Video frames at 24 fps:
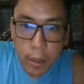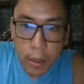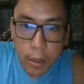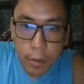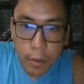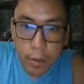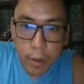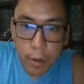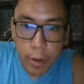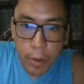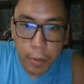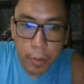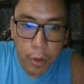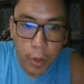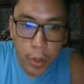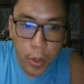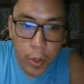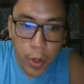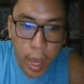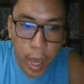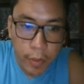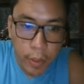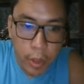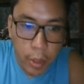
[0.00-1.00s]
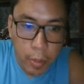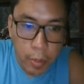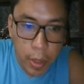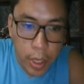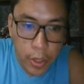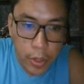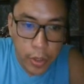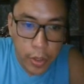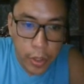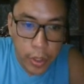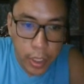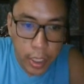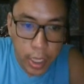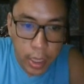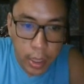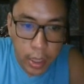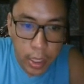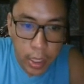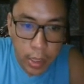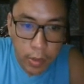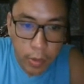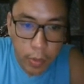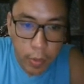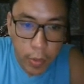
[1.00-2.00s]
So you have to make sure that
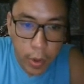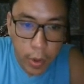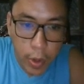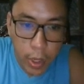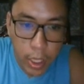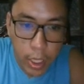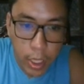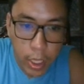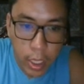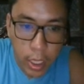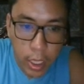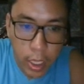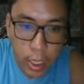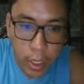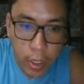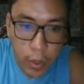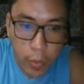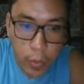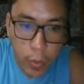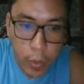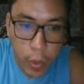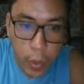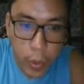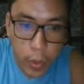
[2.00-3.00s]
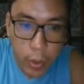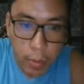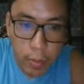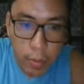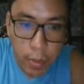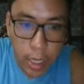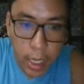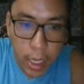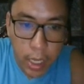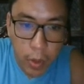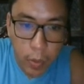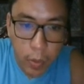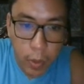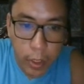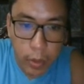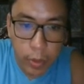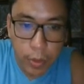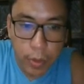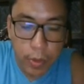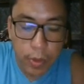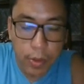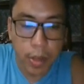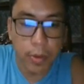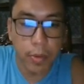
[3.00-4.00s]
this one here won't be equal
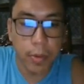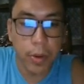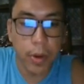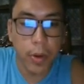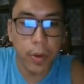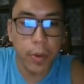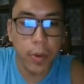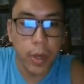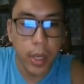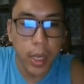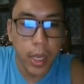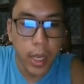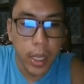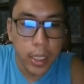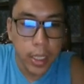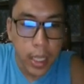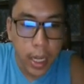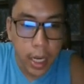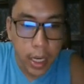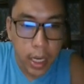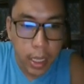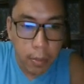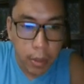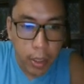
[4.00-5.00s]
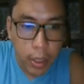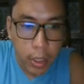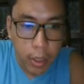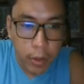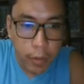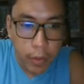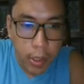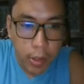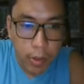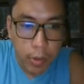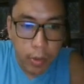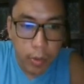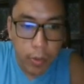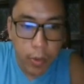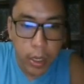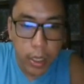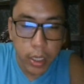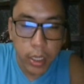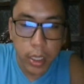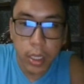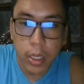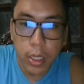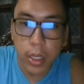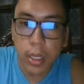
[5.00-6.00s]
to 0, the limit of this
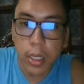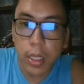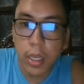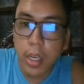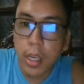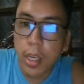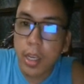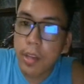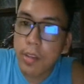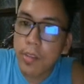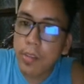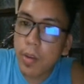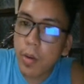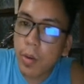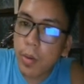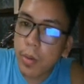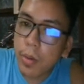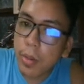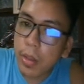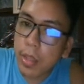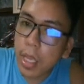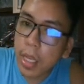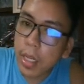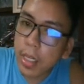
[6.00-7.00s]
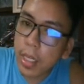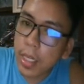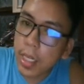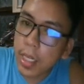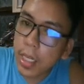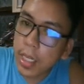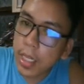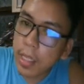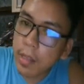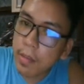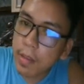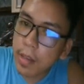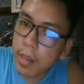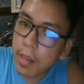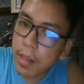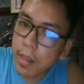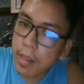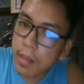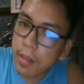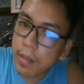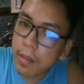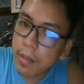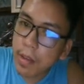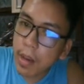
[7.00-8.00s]
one here. So technically this
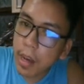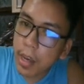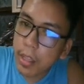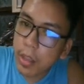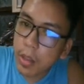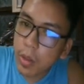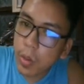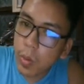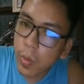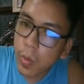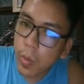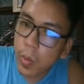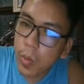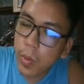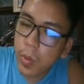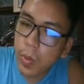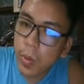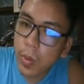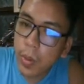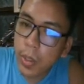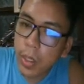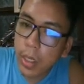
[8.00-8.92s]
is 2,